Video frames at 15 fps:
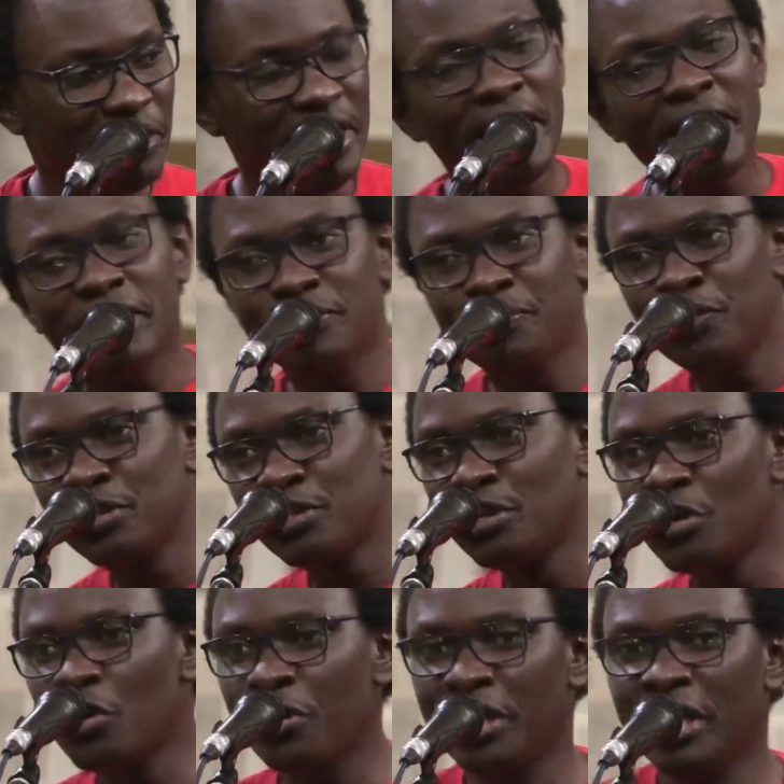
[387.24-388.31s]
Yes, for His
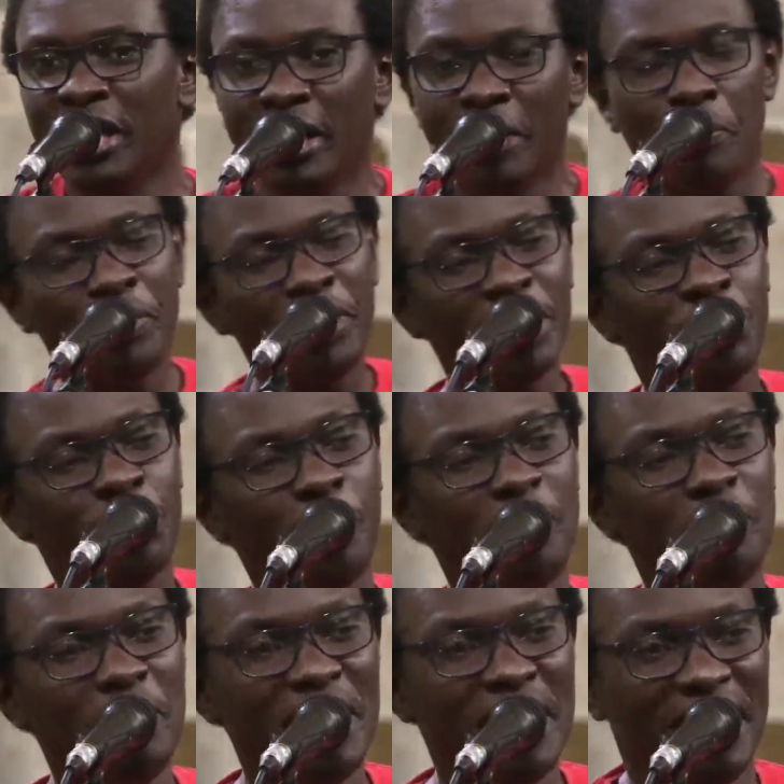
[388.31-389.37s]
glory. Preach with
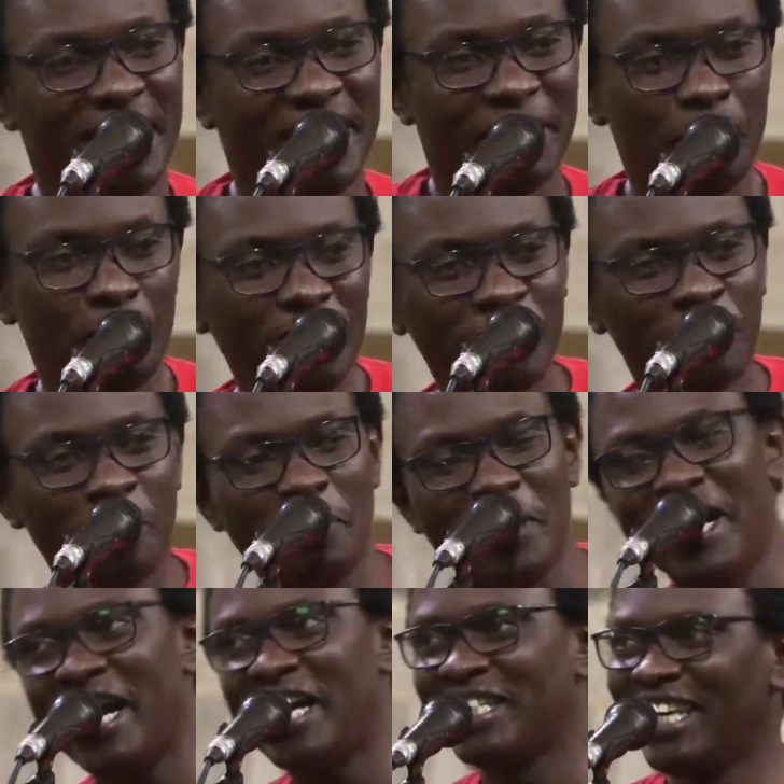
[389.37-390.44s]
me. Preach with me,
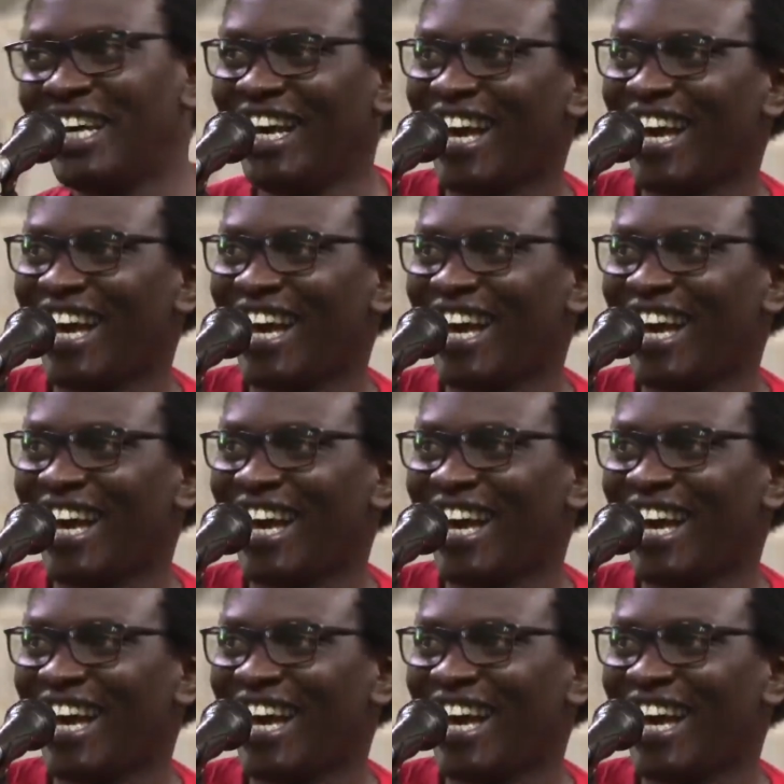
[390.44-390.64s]
guys.